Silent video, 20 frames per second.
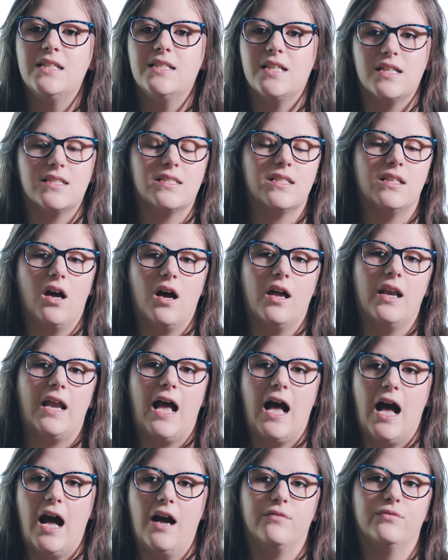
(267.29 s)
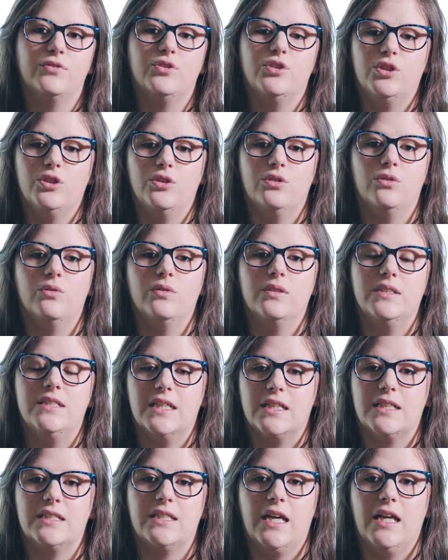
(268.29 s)
does not have to
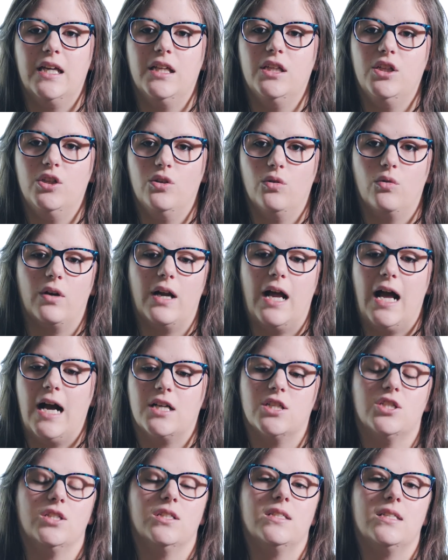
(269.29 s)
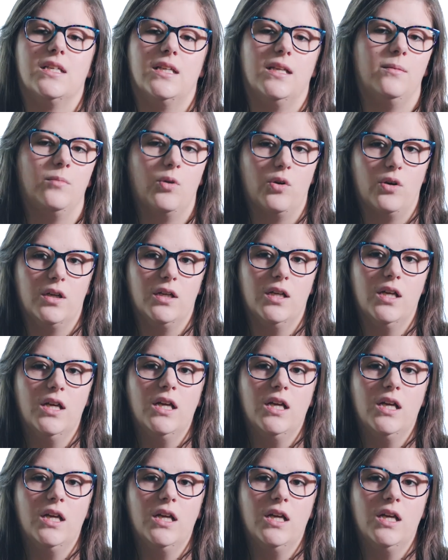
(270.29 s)
dictate your actions anymore.